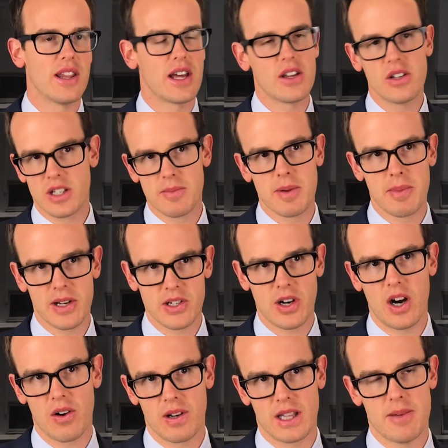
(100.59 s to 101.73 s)
They used to be much
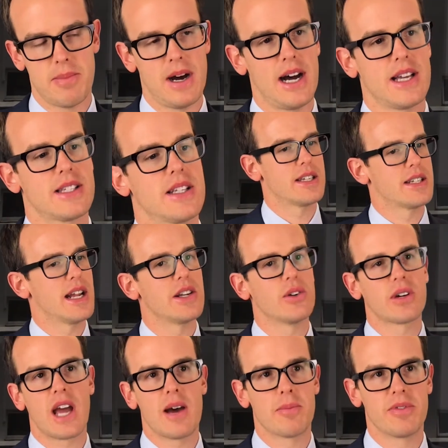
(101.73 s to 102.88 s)
higher in the past. There's an annual
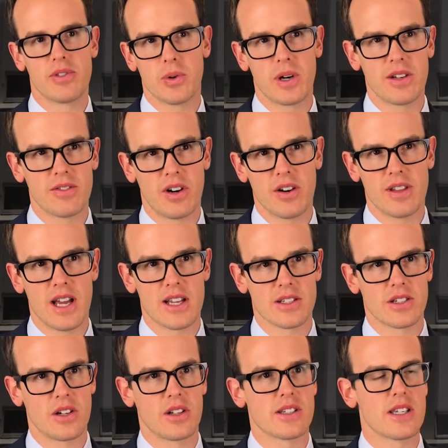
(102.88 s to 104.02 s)
cap of
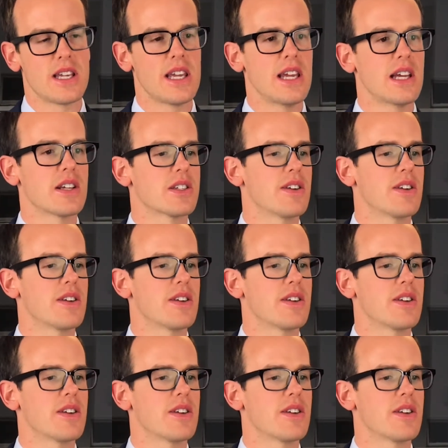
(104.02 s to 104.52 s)
$25,000 a year.